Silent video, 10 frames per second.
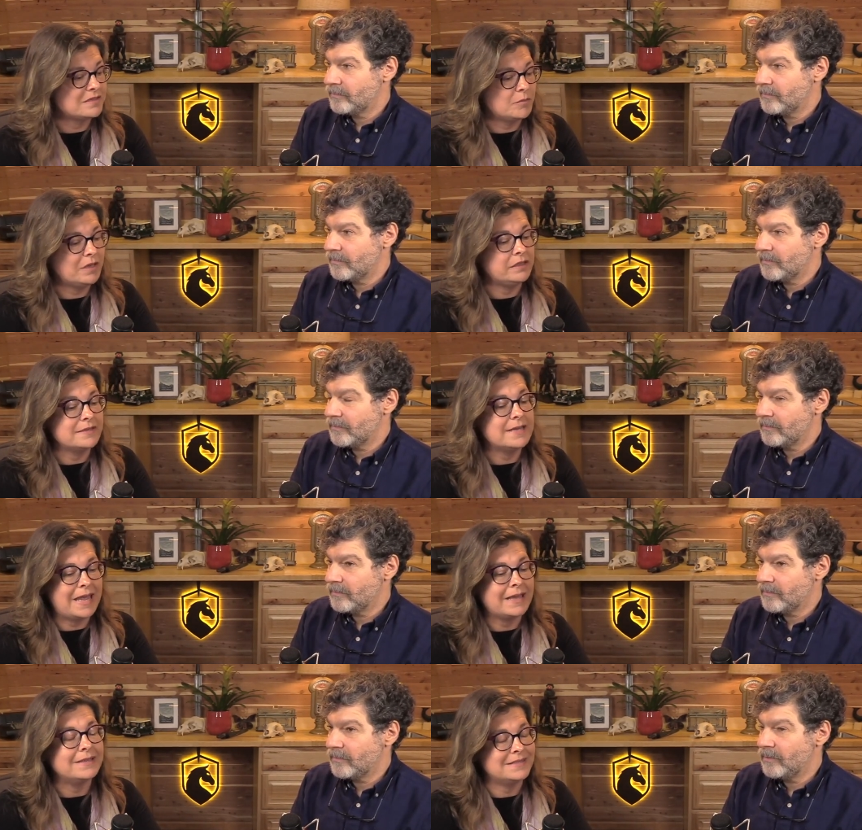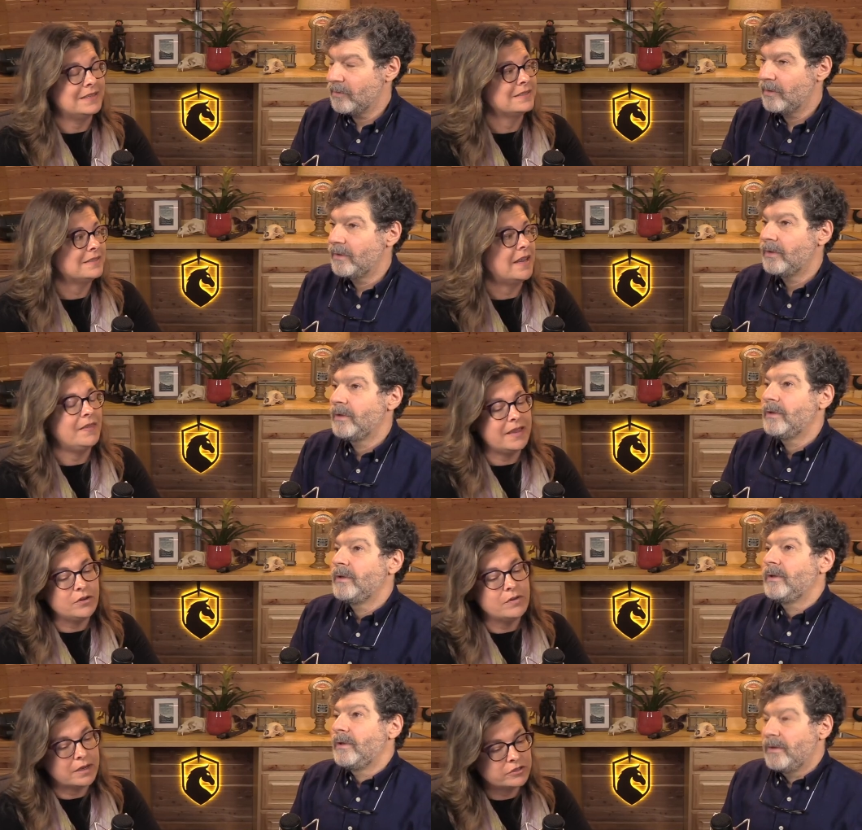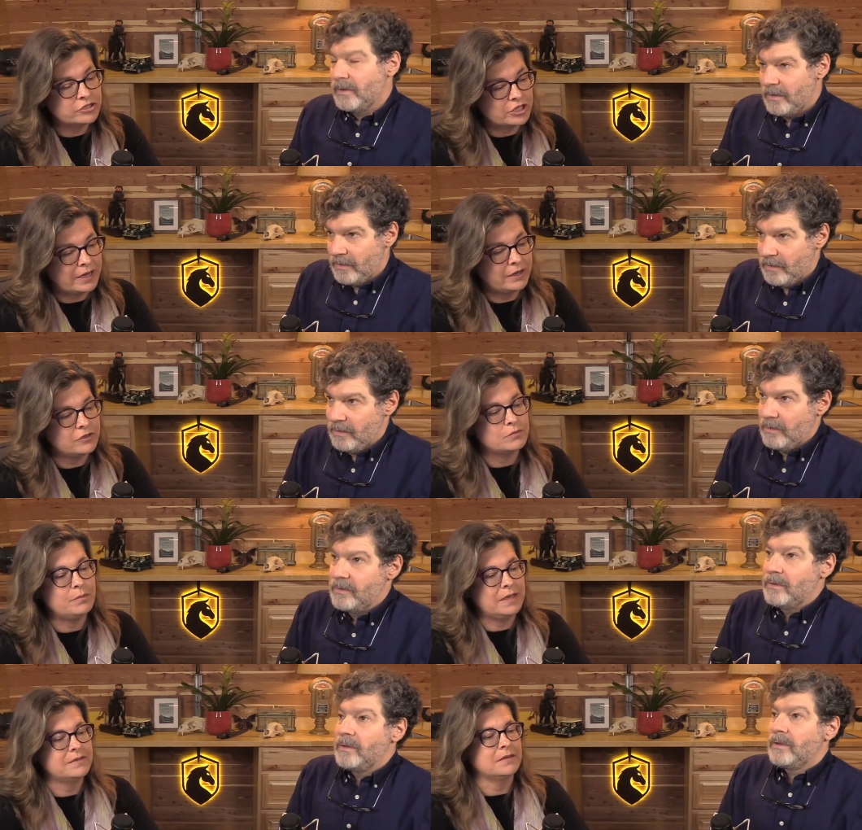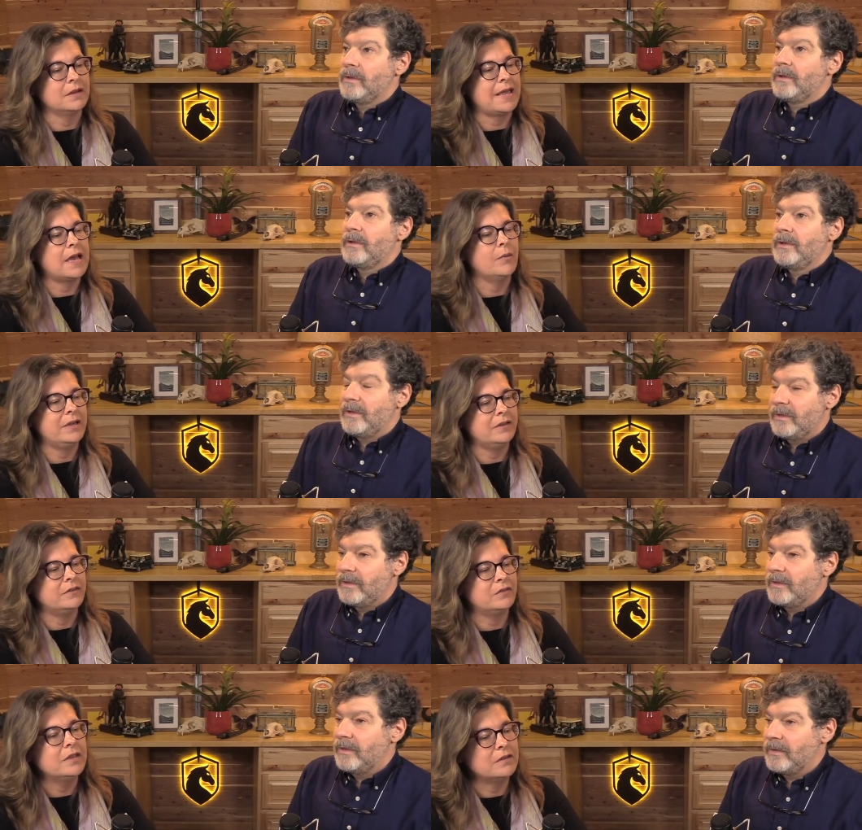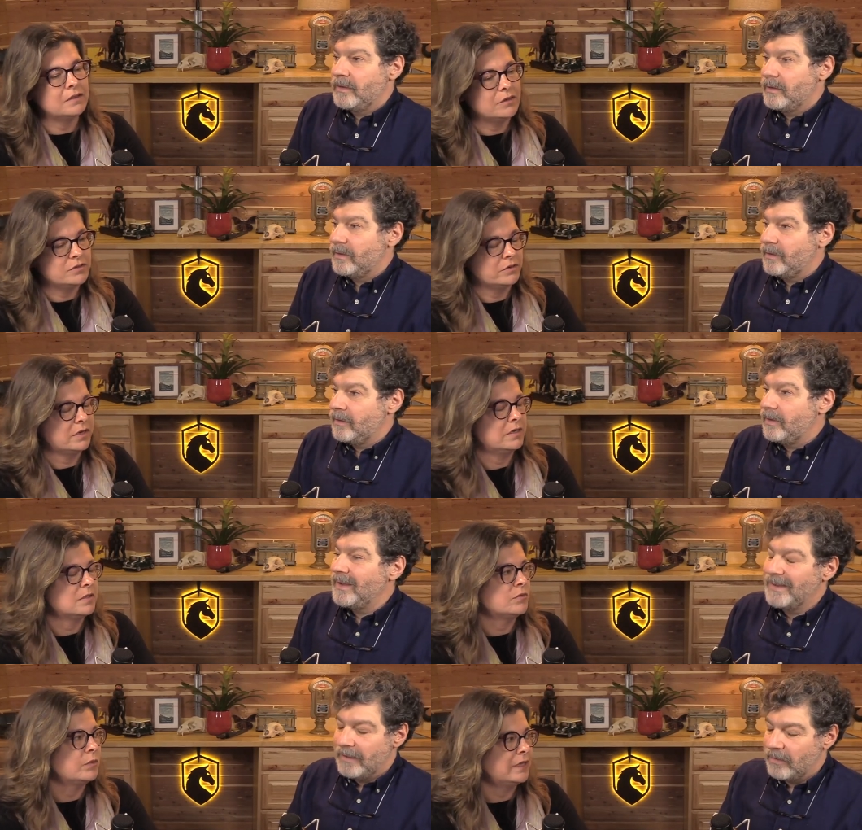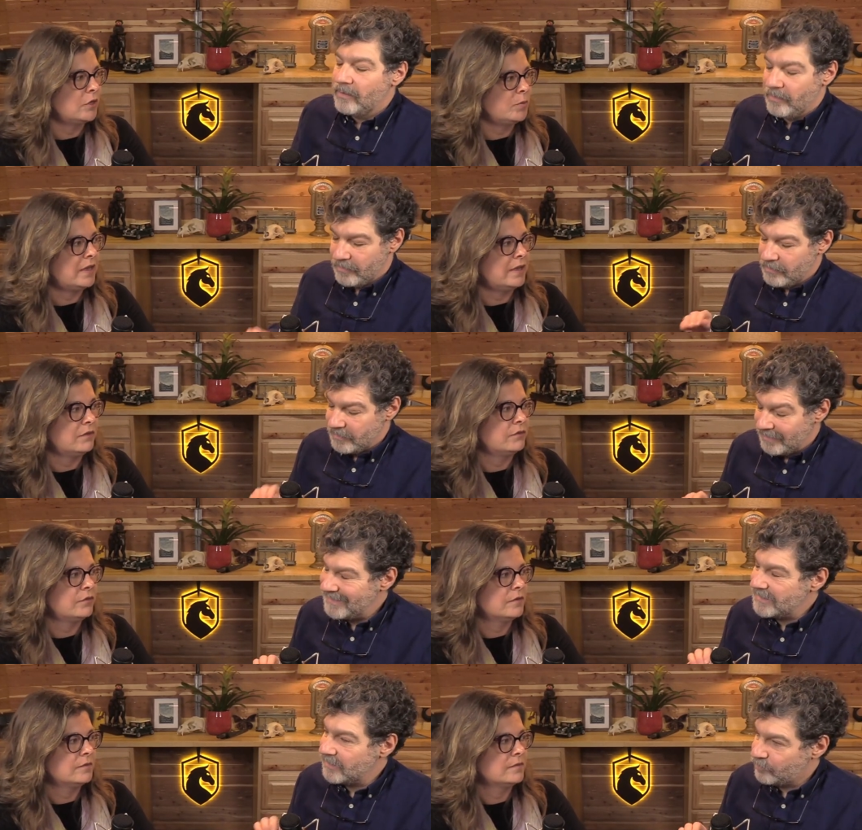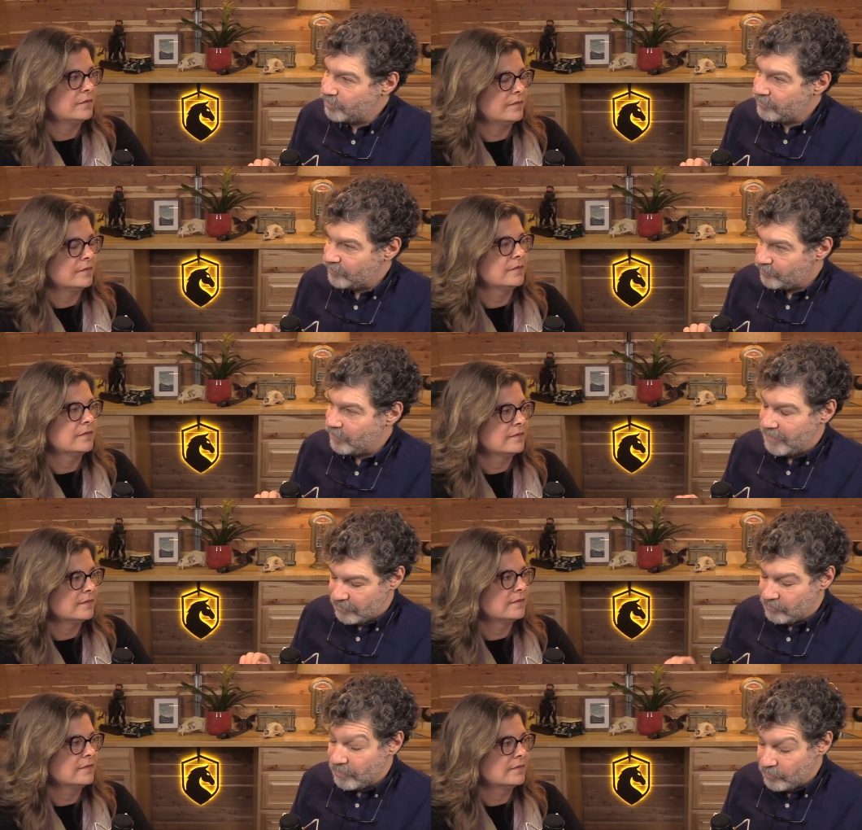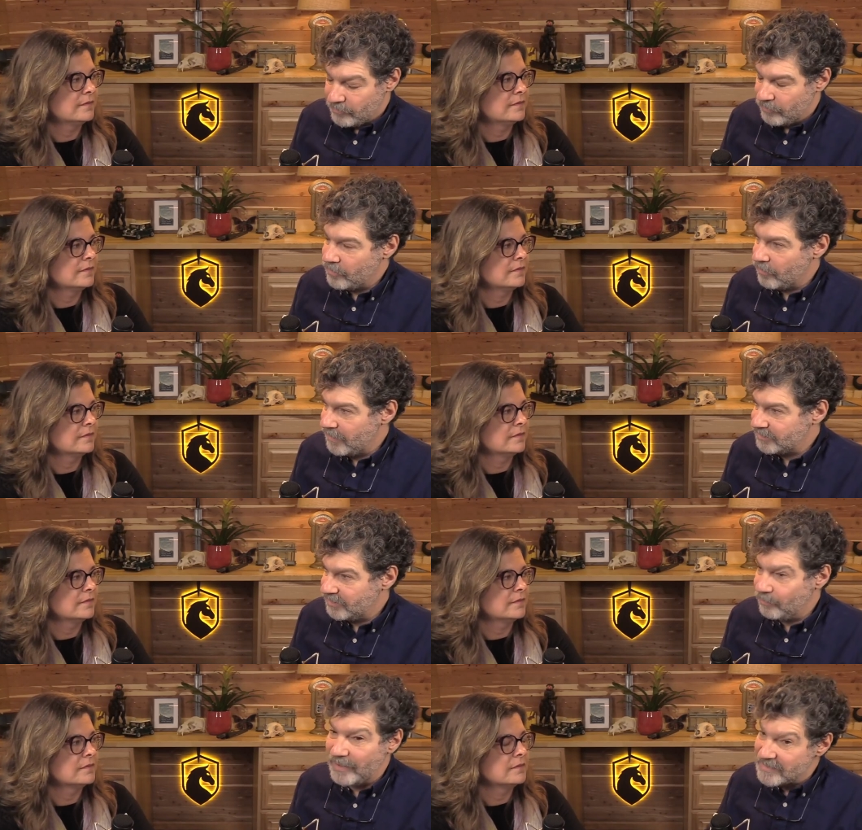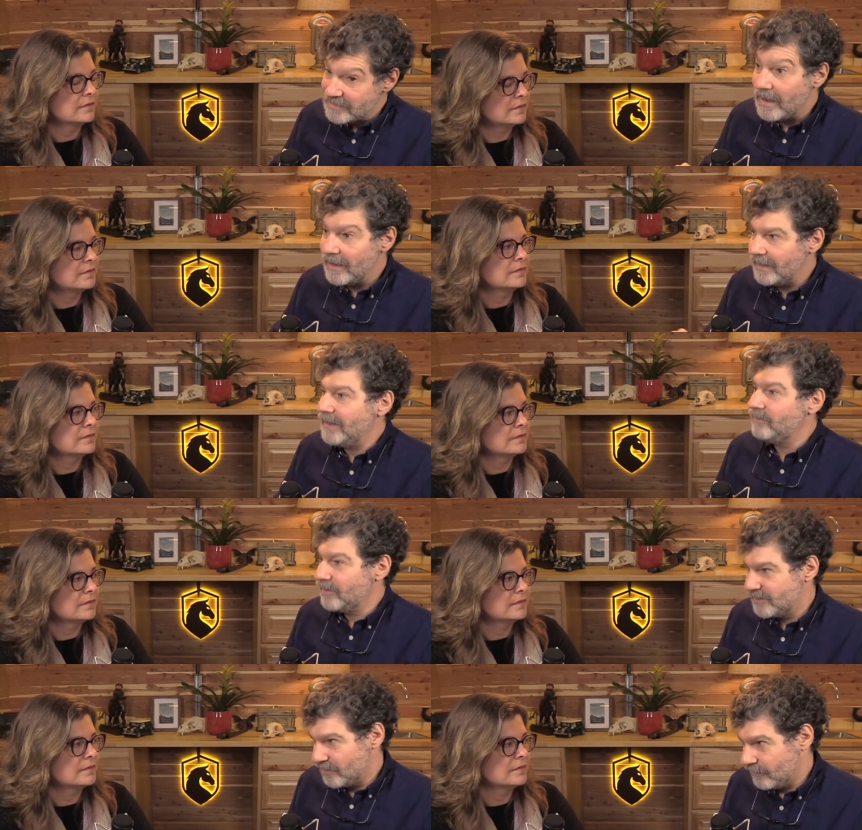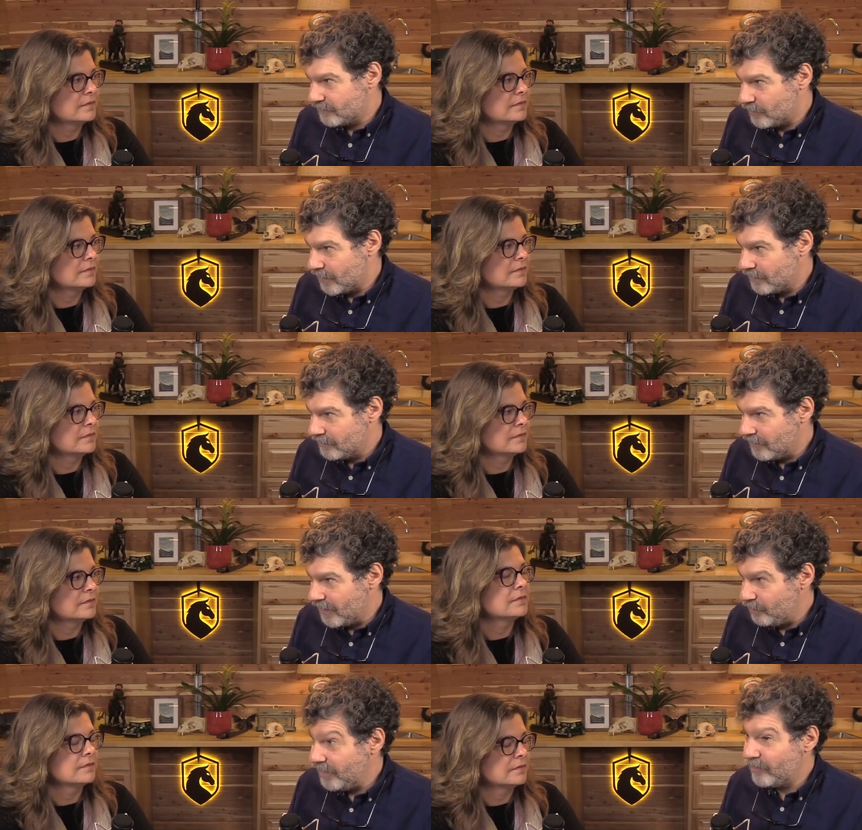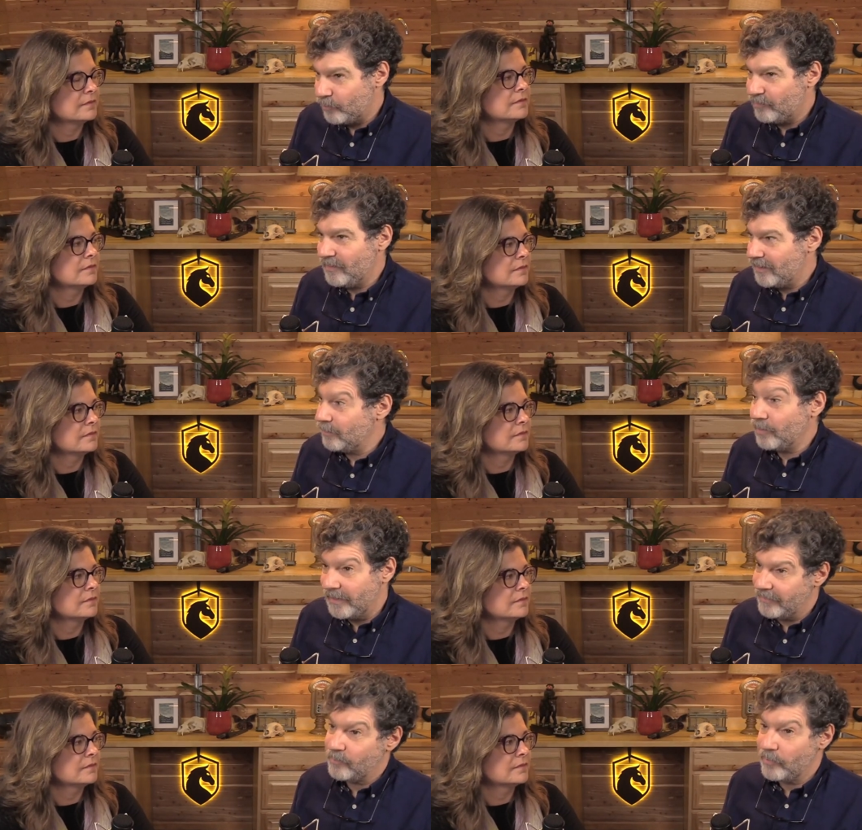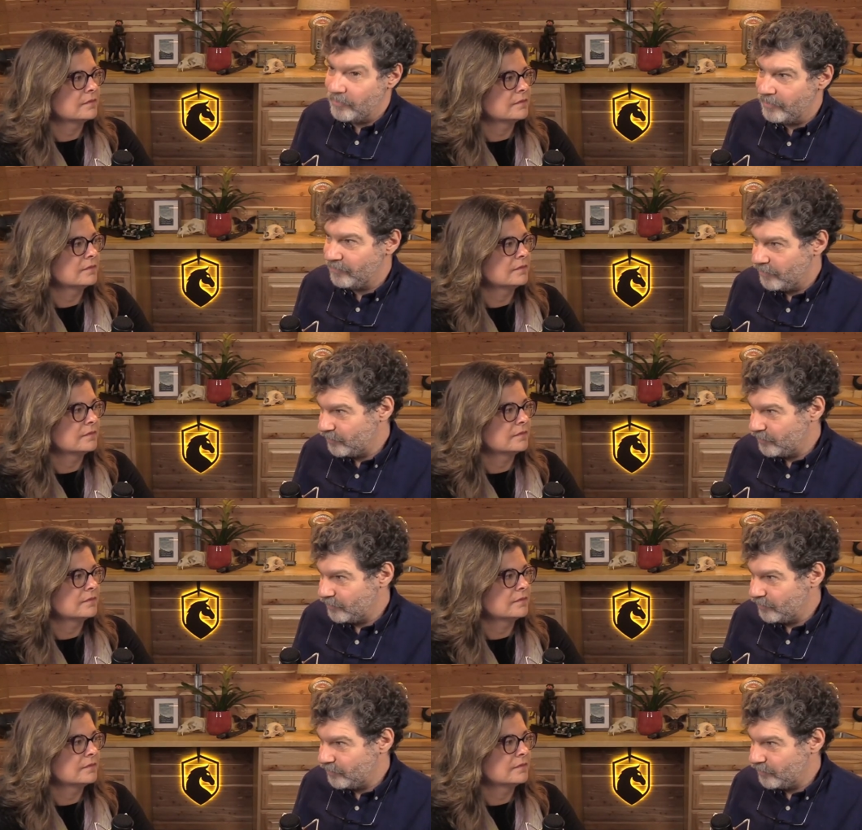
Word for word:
Speaker 1: and the maleness exist, and they do not change based on how it is that those organisms will later behave.
Speaker 2: It, let's put it this way I agree with your correction, but it's not even software, right? Because we see it in plants where there is no